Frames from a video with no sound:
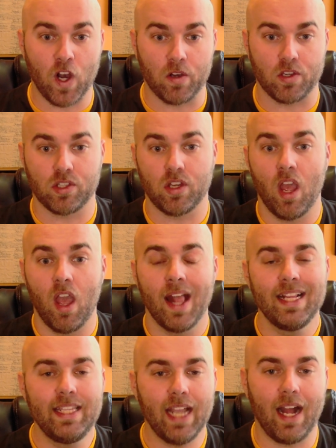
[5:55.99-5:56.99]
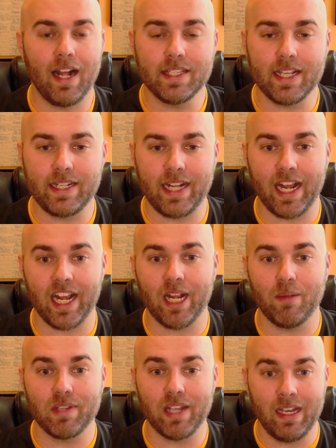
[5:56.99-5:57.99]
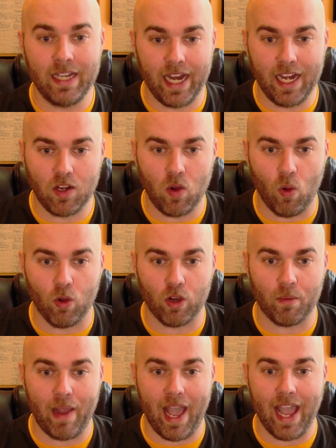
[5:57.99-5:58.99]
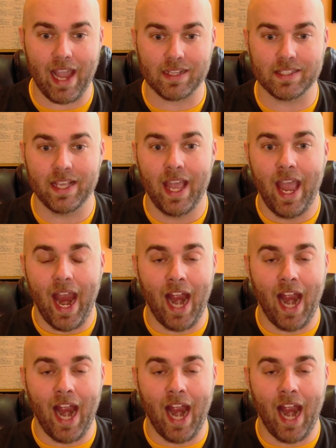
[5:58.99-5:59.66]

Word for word: First, tons of teams need quarterbacks,